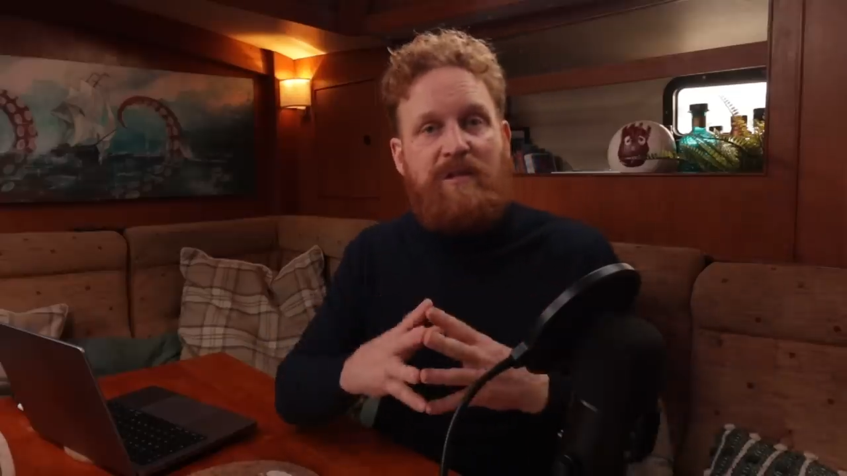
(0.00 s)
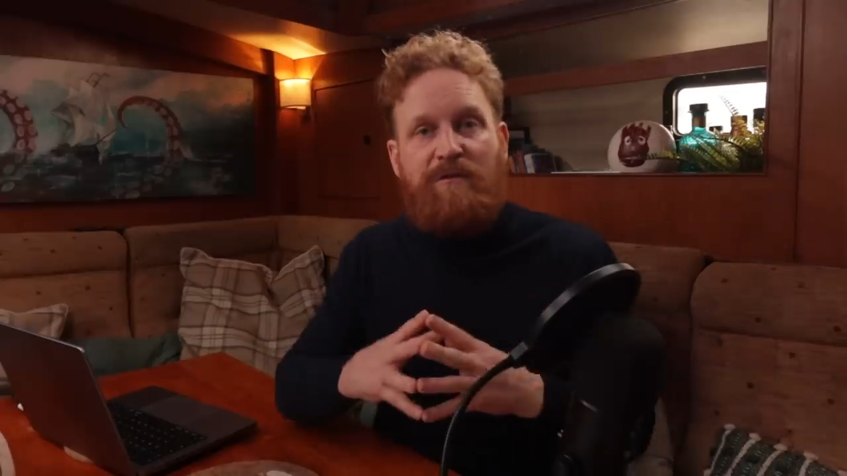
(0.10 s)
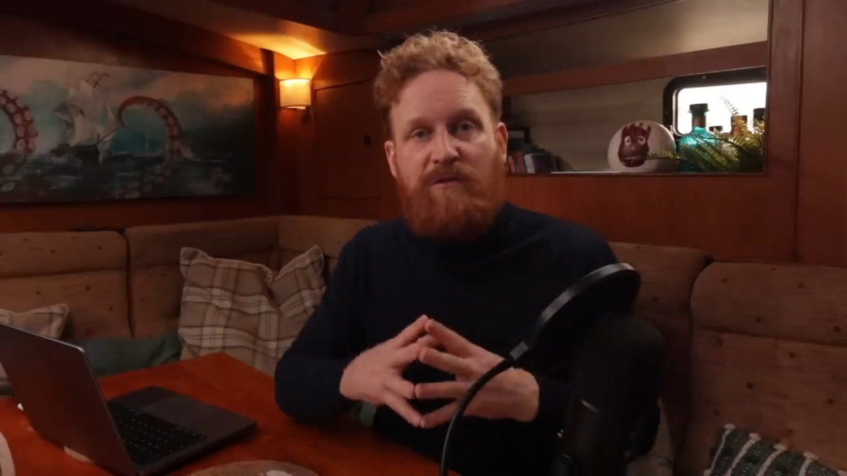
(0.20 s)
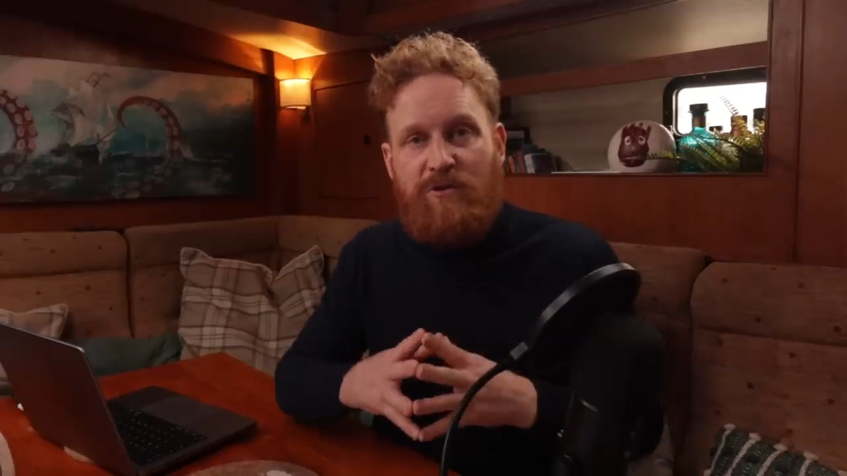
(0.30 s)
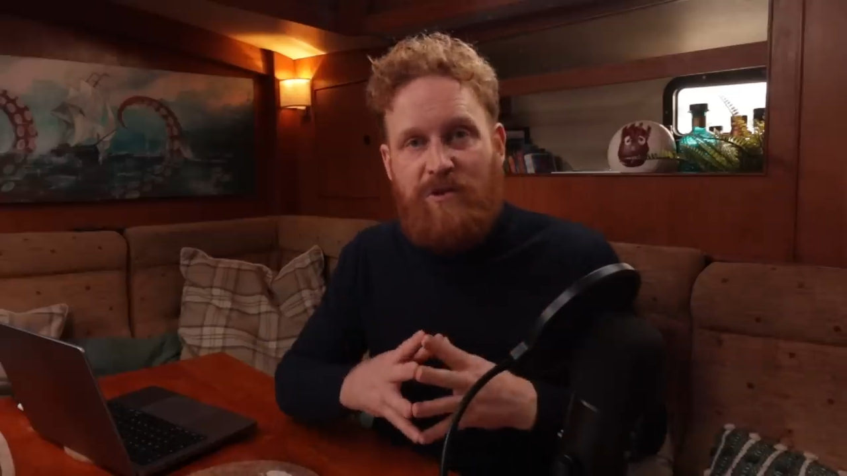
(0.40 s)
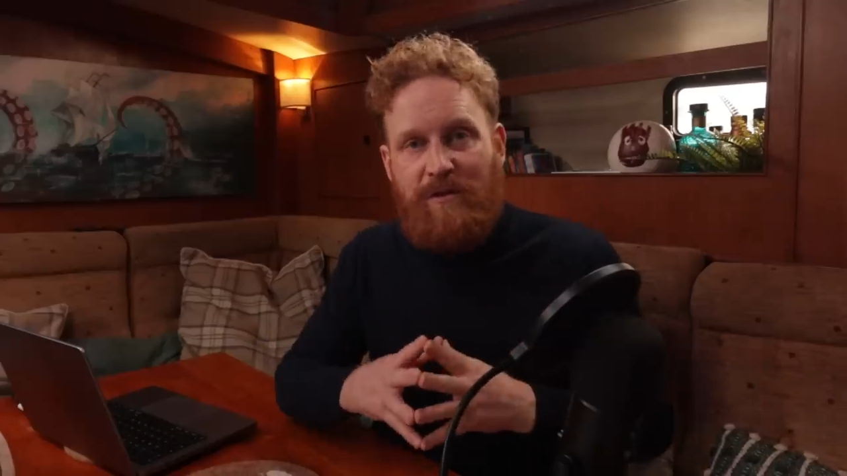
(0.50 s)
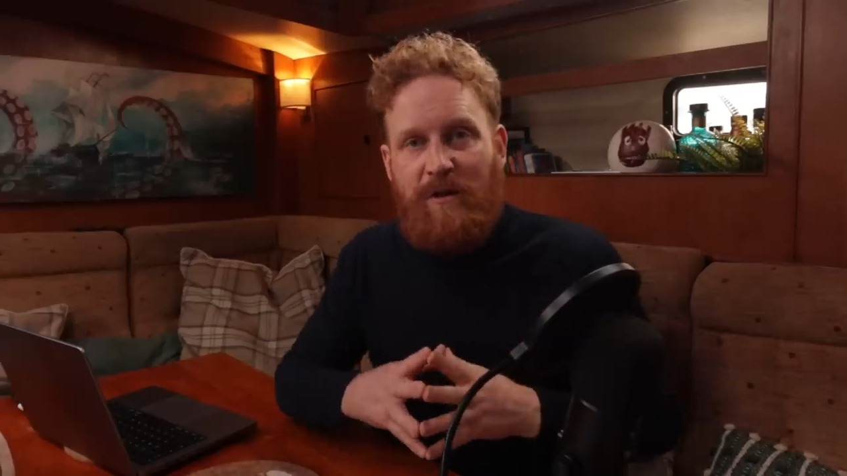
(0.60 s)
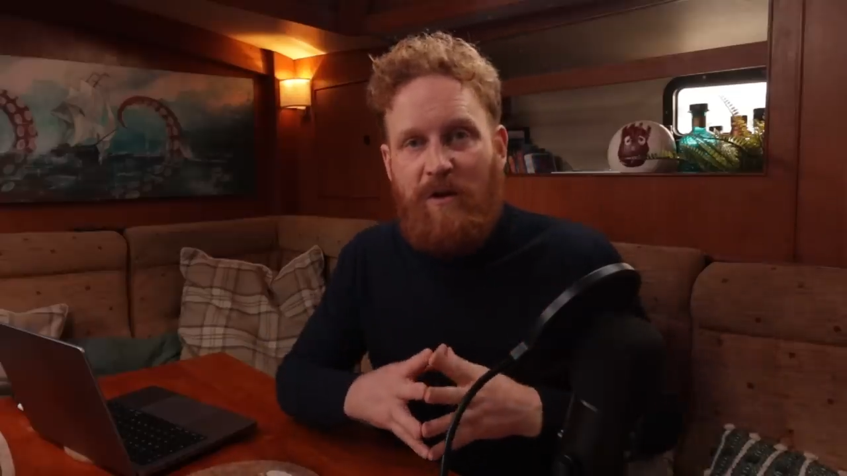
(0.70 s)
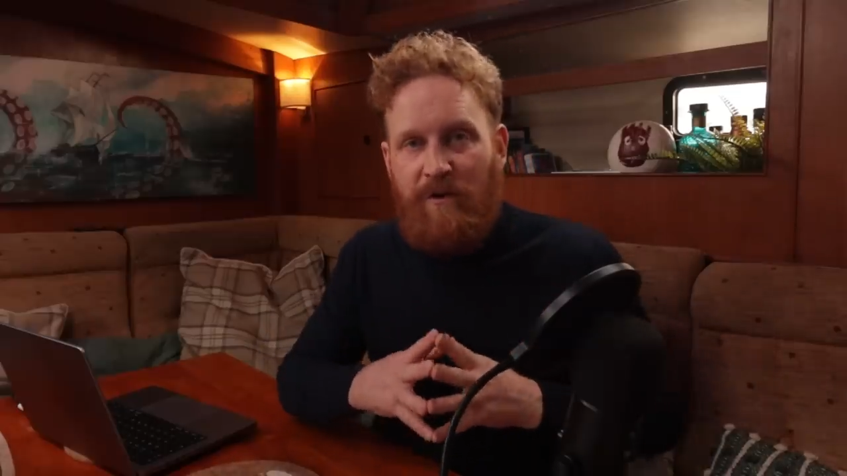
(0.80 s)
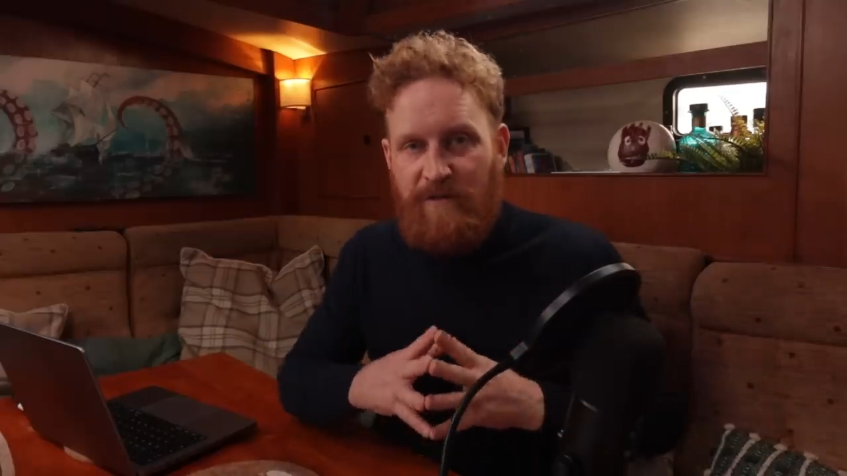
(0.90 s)
the future
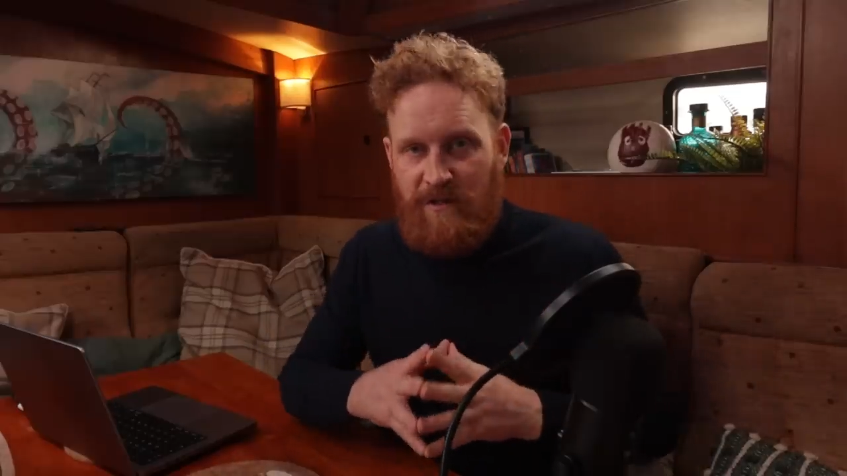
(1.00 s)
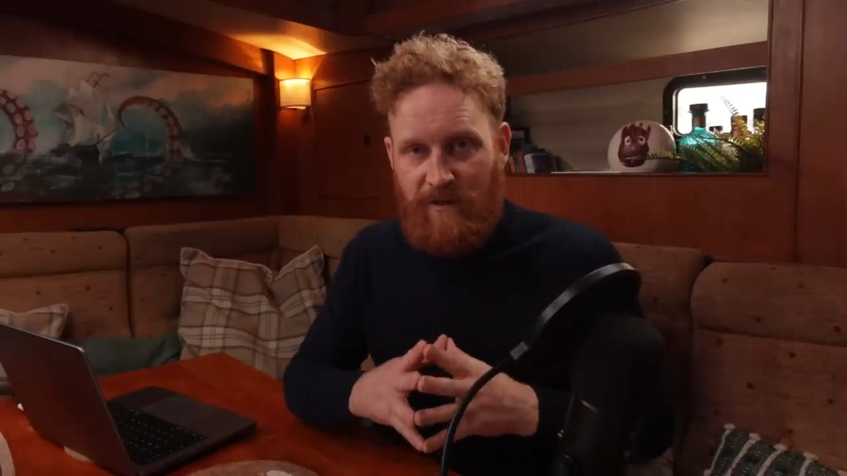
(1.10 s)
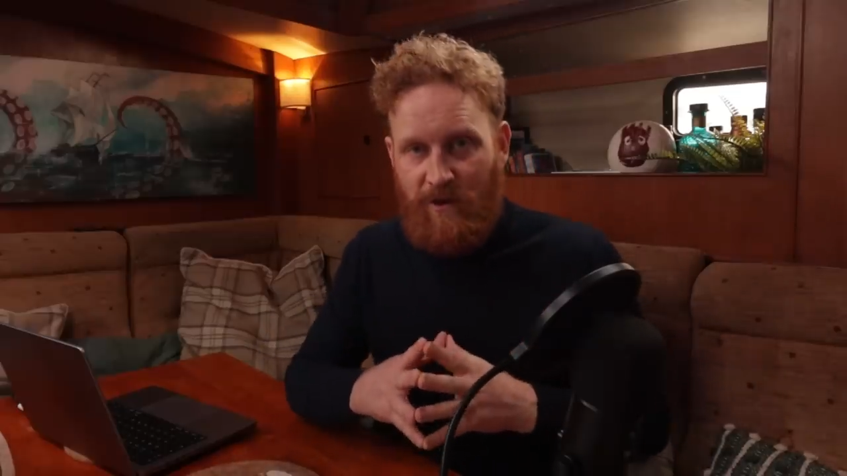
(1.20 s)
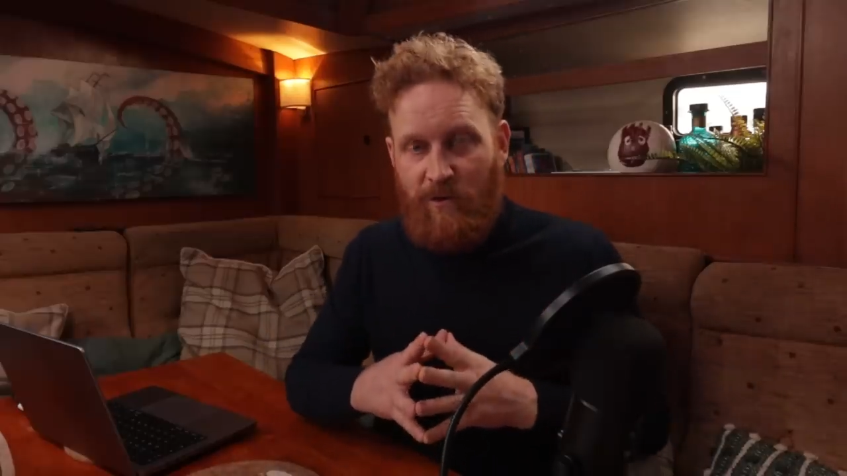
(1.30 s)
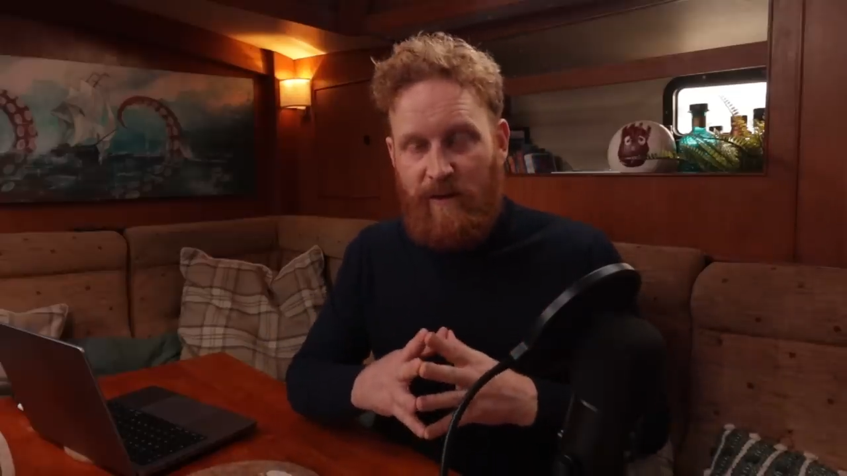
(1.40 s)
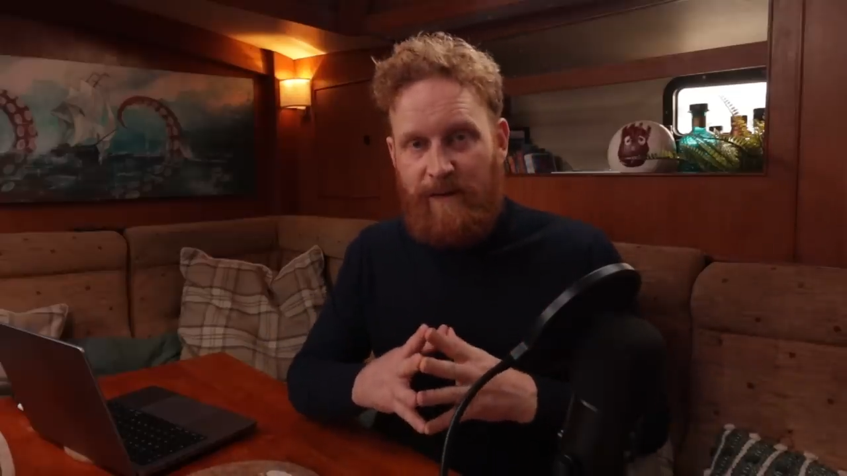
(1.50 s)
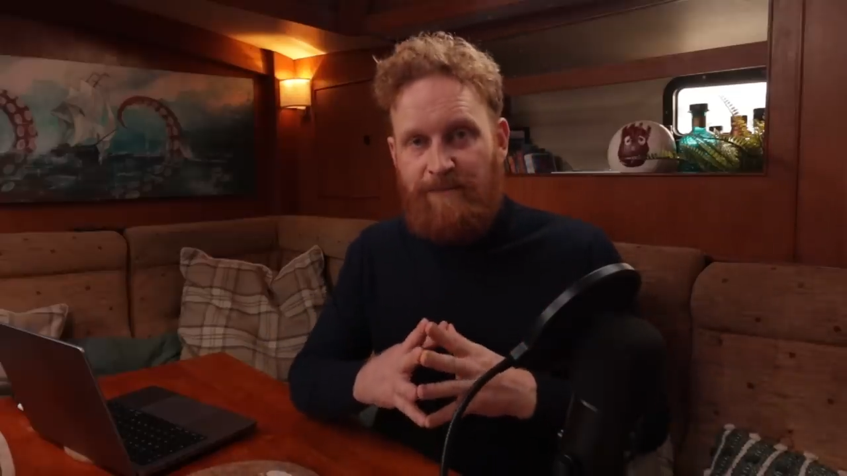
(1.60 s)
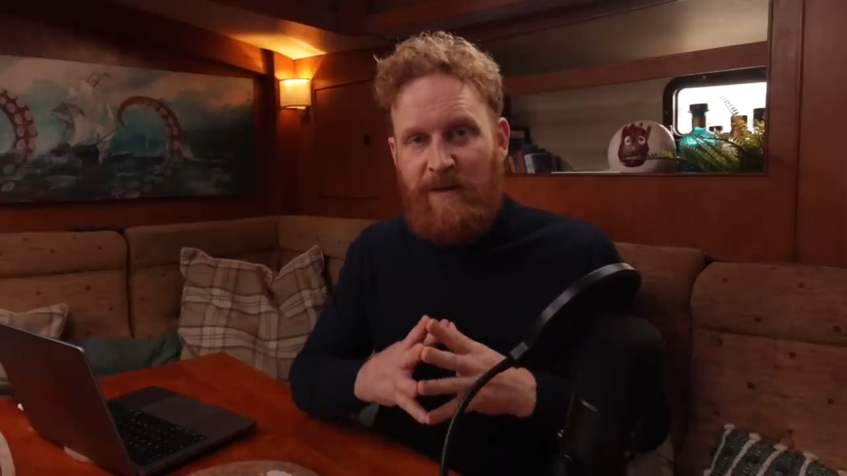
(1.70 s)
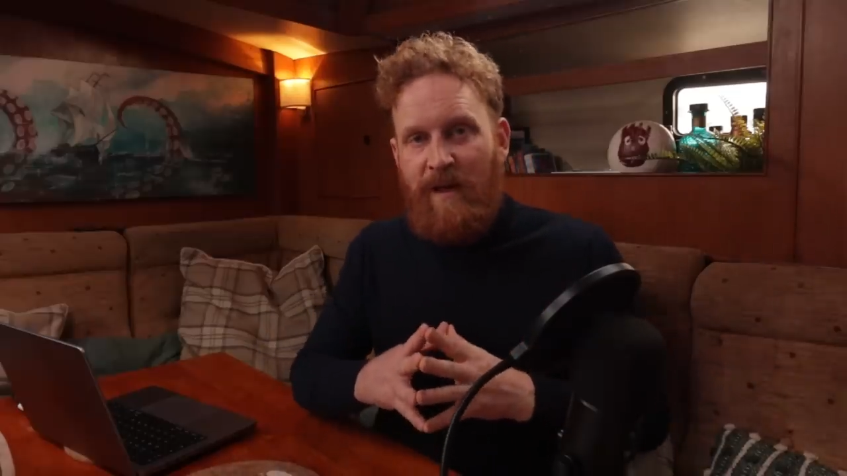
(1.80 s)
of Southern Queen.